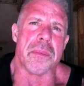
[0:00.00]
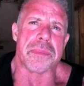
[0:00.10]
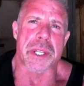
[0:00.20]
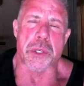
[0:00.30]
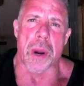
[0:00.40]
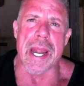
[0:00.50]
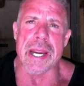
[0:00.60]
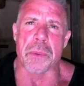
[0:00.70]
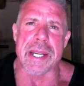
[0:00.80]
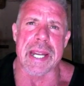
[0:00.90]
The
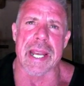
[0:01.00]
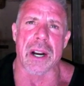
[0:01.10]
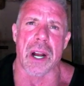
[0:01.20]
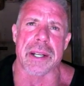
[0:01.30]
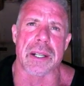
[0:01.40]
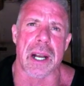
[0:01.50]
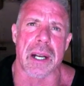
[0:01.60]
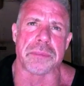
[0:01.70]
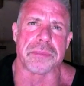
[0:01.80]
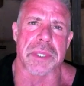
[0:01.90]
training we did
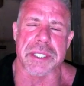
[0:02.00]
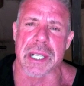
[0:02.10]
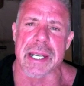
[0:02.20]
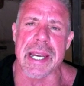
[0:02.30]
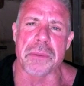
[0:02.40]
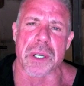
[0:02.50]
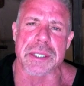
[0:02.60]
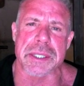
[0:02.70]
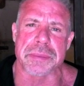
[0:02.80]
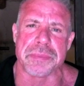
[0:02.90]
on Sunday
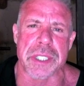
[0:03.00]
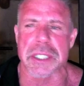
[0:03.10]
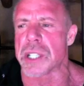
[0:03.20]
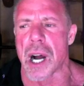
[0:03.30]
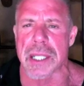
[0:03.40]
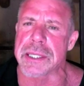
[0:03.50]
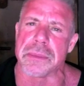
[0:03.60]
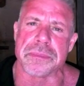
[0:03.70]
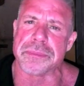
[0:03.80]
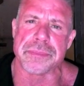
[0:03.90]
was just
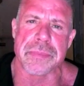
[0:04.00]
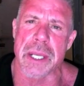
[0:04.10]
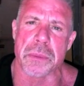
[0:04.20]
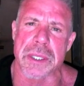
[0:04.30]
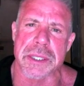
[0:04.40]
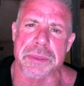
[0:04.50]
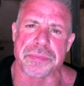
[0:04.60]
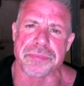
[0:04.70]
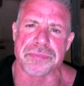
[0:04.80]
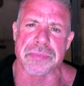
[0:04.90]
awesome. It was,
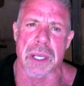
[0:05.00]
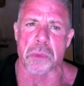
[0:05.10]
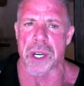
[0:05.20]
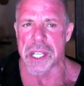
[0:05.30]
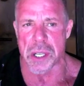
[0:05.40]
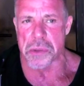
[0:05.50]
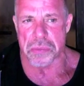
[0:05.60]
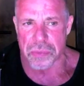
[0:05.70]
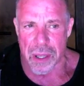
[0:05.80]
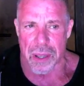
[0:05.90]
I want to use
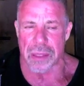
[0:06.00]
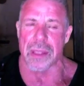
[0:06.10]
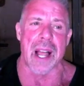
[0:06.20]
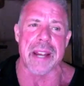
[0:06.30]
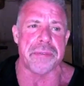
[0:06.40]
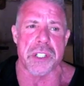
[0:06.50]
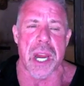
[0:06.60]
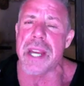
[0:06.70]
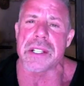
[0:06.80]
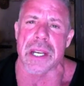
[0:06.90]

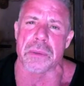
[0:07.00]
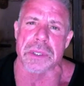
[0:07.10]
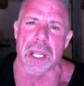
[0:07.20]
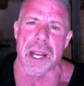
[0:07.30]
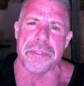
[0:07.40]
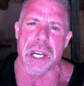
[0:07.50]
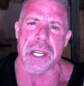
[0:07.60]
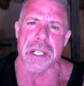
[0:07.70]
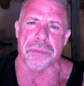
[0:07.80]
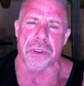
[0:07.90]
life-changing. It was
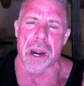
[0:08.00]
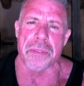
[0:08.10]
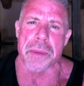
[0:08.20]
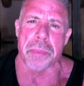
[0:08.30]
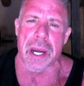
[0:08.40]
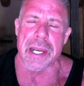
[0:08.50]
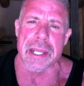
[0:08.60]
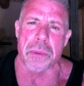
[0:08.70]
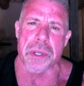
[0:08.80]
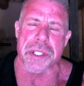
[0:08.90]
life-changing for everybody
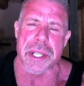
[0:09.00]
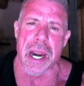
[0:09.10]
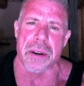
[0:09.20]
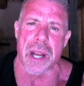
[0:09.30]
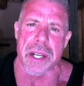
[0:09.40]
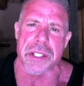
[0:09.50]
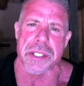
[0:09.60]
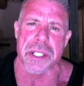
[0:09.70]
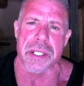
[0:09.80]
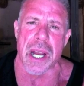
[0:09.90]
that was there, not
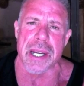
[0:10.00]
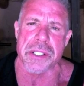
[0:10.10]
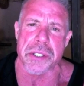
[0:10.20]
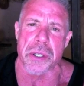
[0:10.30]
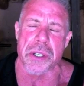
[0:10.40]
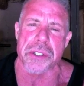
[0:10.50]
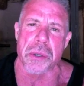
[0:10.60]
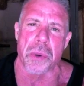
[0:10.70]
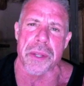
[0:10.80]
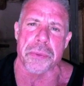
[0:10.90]
just the 9 students
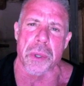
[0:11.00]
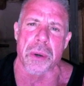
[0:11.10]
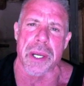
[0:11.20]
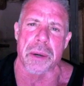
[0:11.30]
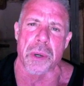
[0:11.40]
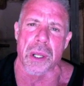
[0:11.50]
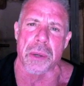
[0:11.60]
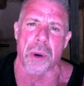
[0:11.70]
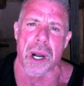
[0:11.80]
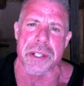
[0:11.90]
who went through it. It really
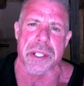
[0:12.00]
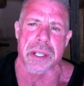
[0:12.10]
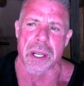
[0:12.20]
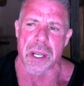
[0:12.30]
was. It